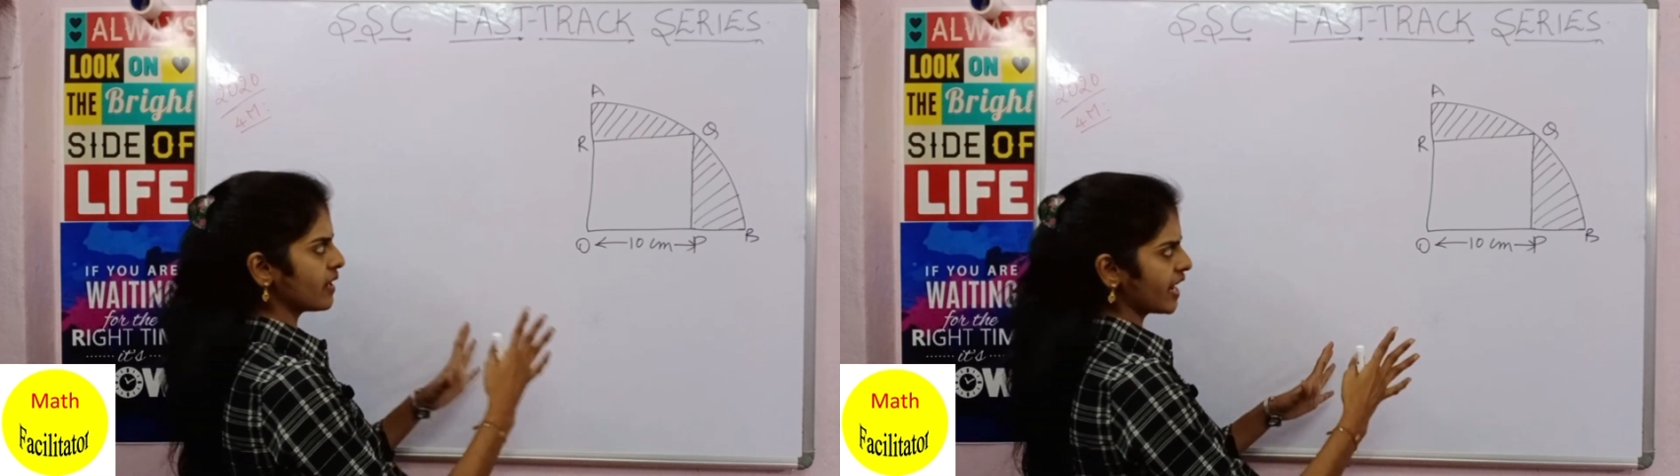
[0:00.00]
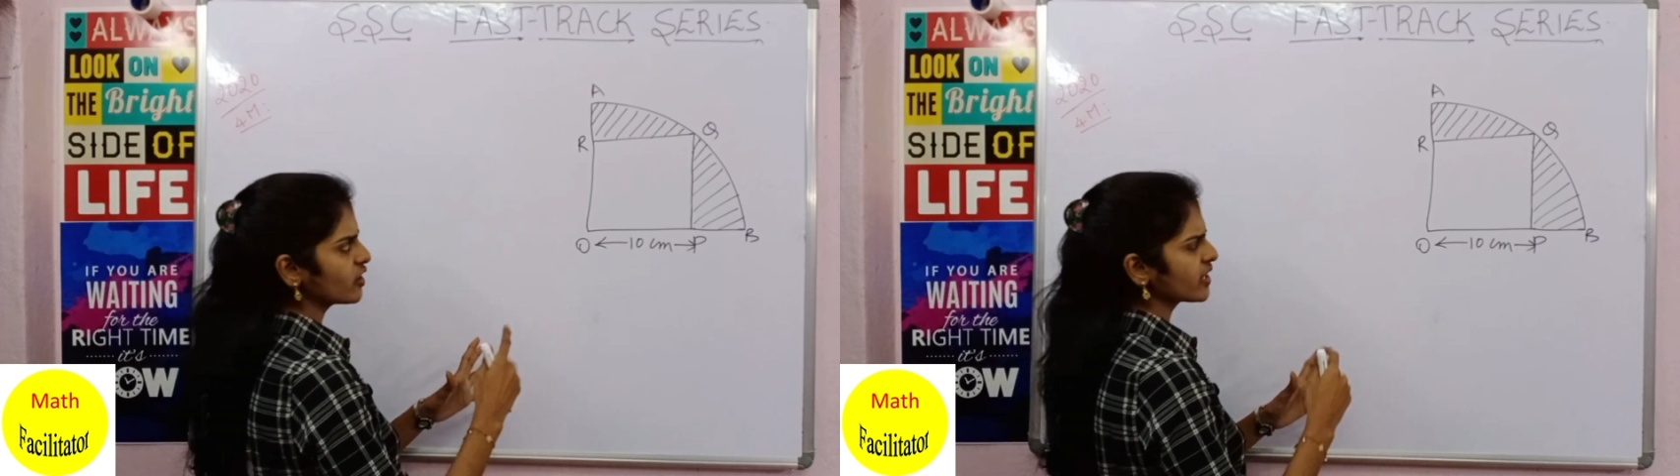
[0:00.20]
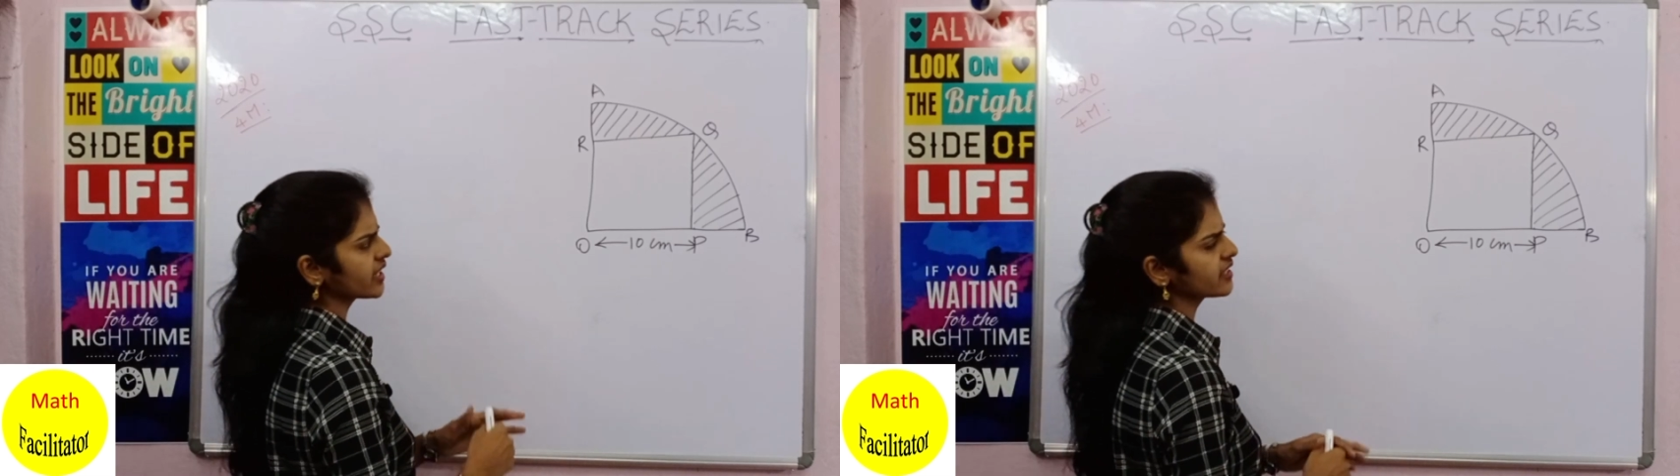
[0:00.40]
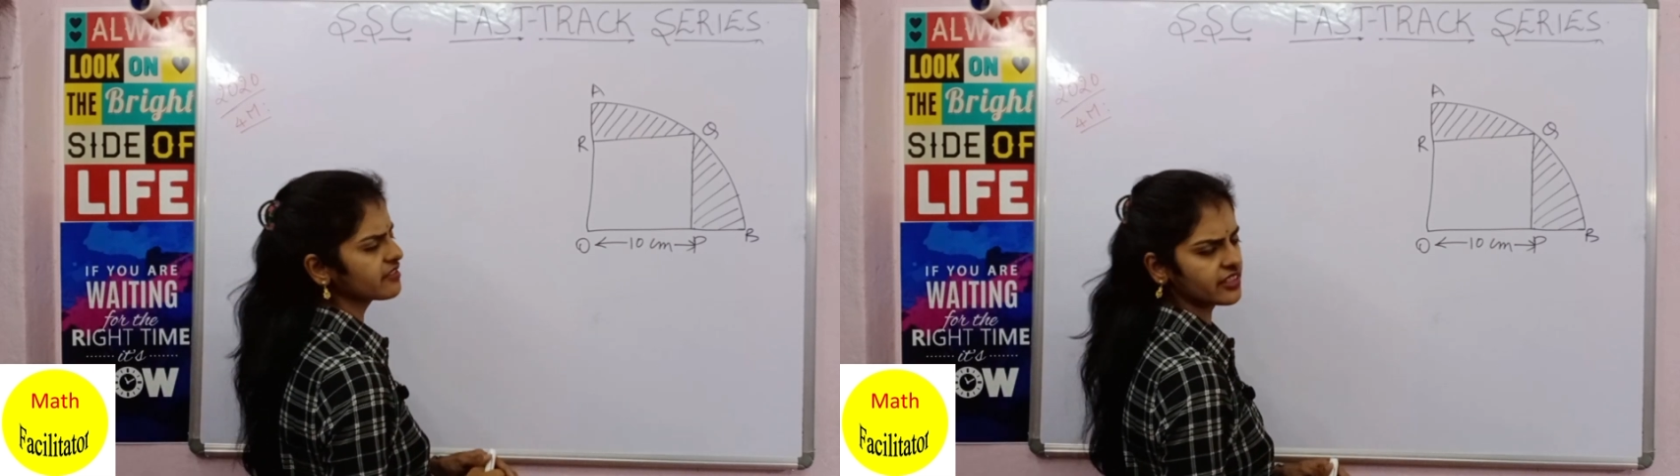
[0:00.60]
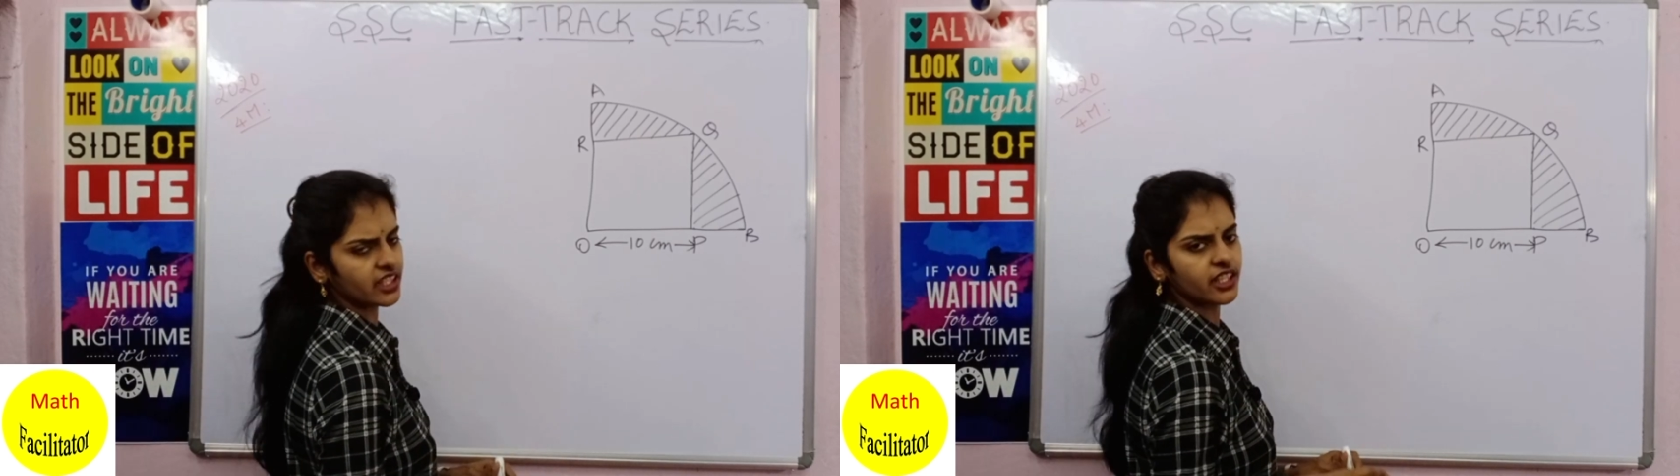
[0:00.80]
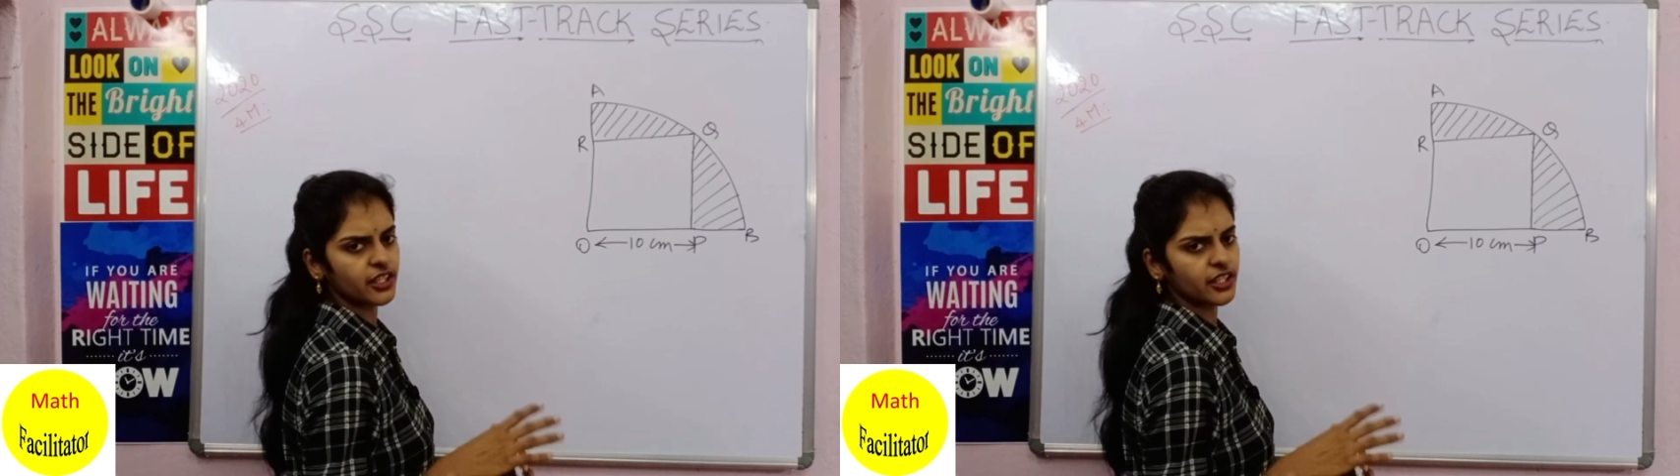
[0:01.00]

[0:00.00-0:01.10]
by looking at the figure,